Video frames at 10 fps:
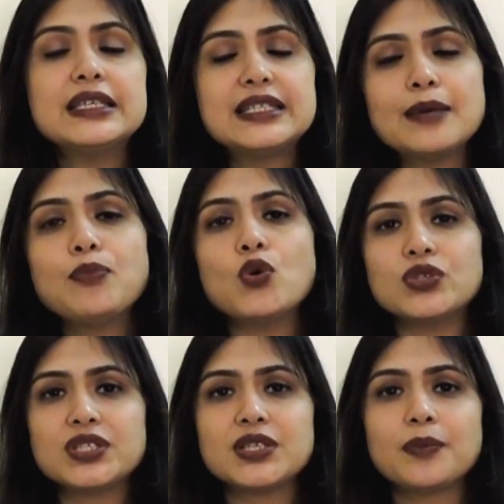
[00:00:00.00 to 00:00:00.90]

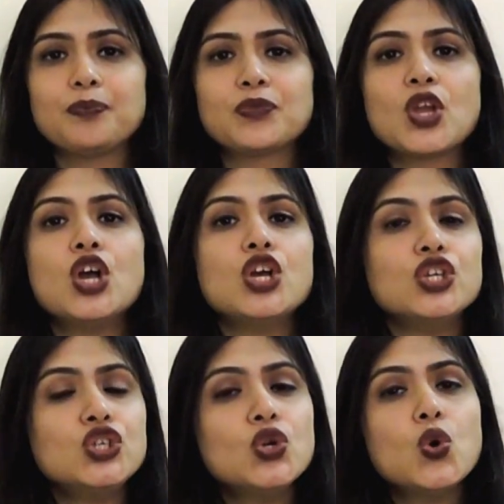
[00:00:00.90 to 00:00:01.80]
Suppose
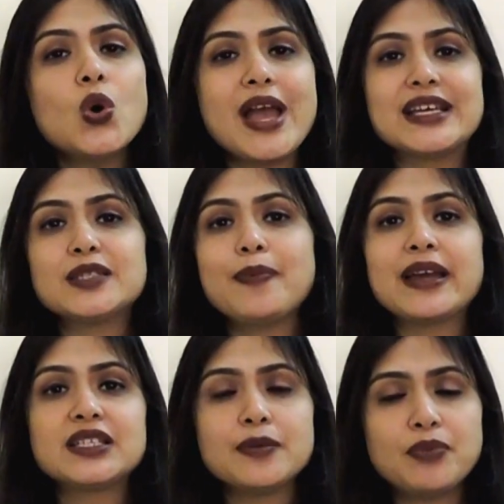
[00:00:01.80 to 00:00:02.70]
you
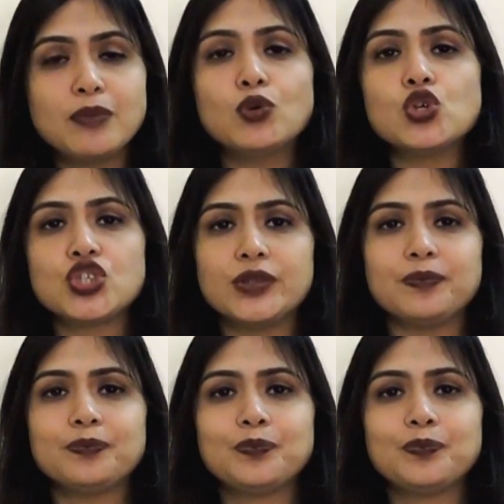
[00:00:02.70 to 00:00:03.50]
expect a promotion.